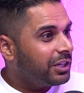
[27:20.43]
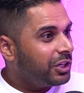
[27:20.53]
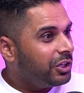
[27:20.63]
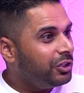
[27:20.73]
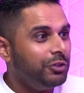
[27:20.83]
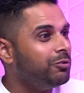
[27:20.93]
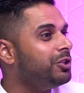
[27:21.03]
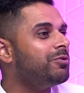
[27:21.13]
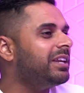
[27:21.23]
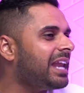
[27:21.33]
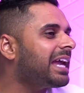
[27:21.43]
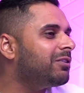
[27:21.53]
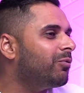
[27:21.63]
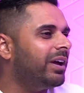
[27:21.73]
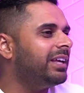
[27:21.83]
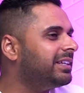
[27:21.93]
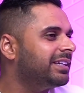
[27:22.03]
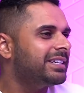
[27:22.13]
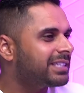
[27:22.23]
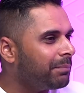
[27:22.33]
You knew at night when
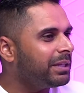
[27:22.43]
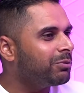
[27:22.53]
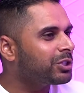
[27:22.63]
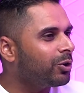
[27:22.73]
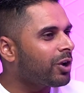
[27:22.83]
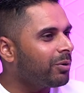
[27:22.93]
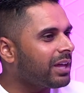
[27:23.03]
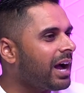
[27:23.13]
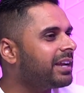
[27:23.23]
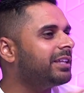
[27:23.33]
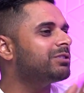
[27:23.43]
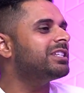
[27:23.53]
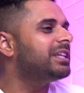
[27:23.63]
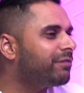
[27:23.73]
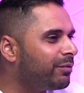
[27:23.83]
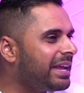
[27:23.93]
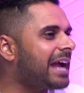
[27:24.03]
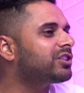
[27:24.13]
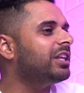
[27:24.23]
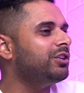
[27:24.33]
something was going on with Anna, there was a different
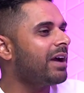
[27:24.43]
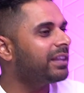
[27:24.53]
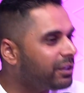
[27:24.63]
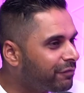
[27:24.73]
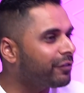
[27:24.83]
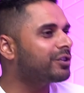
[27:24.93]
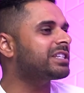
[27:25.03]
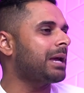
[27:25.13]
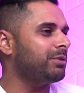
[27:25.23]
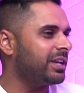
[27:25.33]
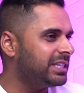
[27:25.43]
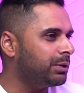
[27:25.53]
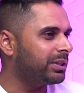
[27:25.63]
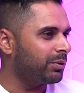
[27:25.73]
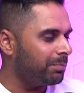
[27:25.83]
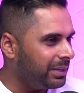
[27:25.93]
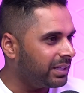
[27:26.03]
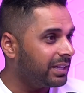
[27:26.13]
reaction than you had than the first time you had to deal with it with Mila.